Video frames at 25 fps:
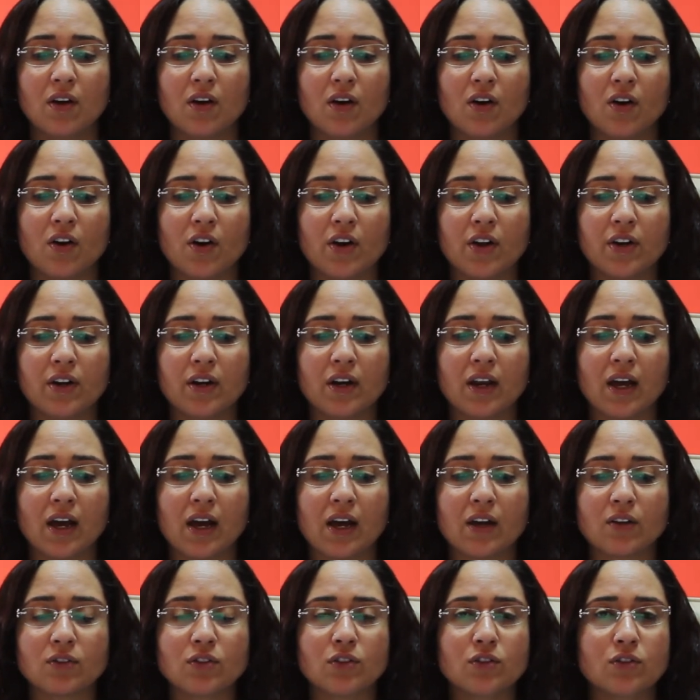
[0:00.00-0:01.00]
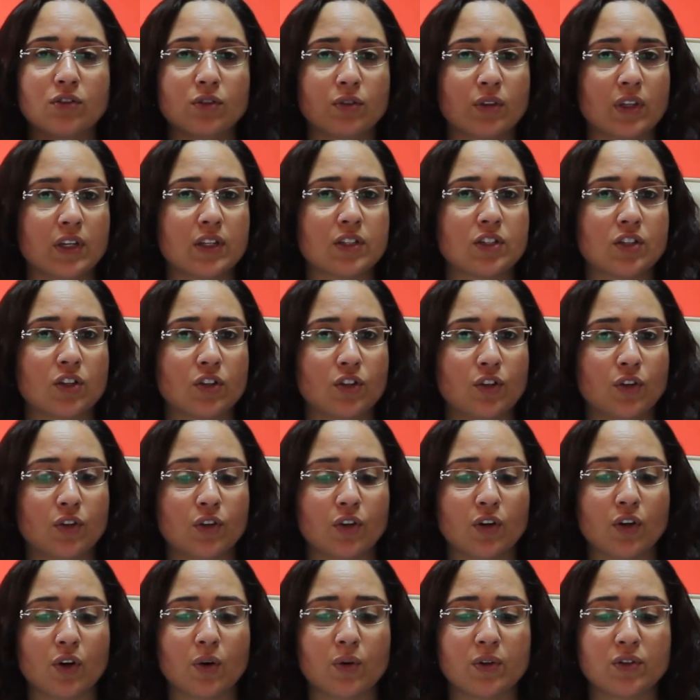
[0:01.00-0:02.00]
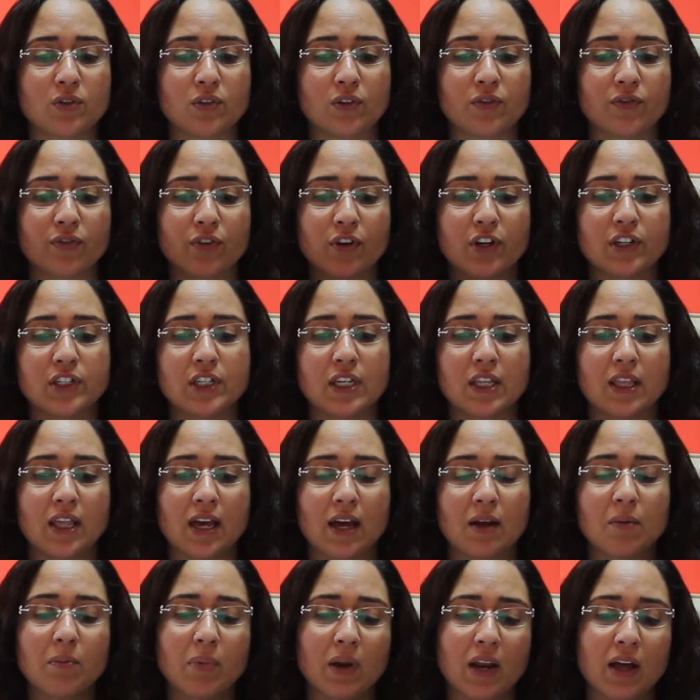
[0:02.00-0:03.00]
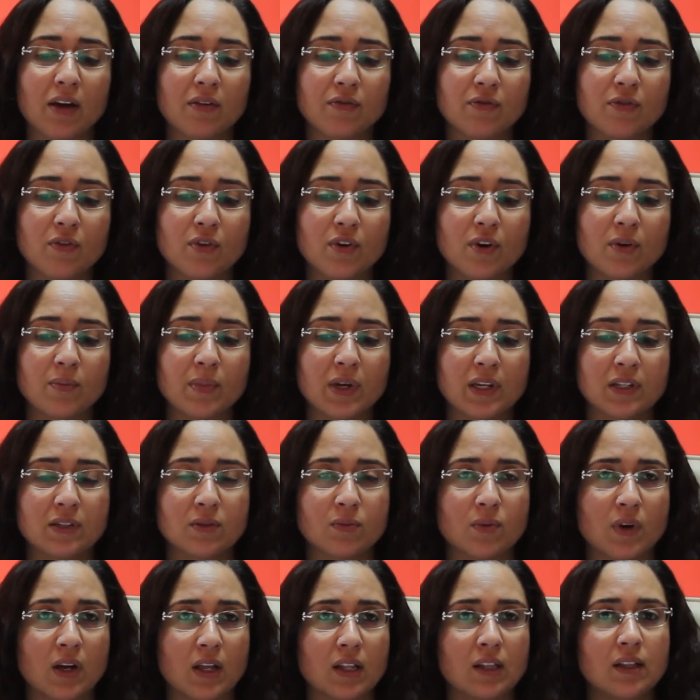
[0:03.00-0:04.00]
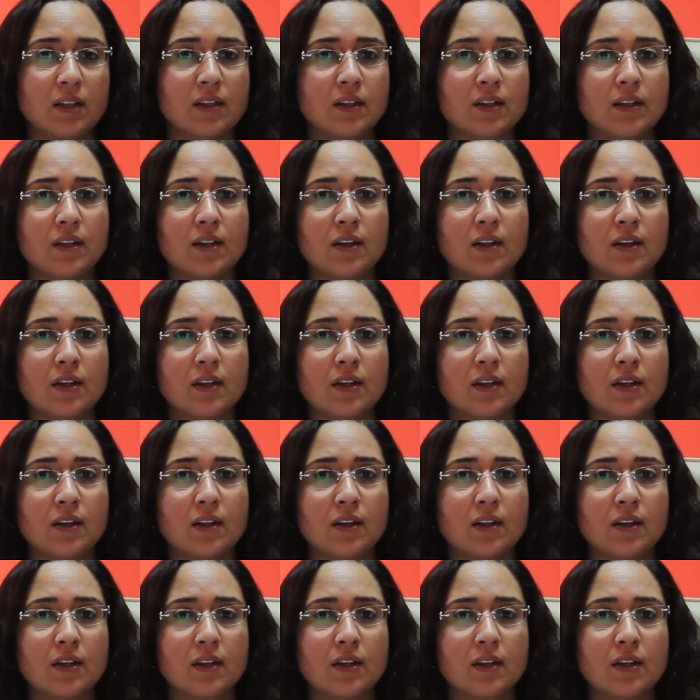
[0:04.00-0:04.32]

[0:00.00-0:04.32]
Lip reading: on how to do this, and you can always refer to that platform as well.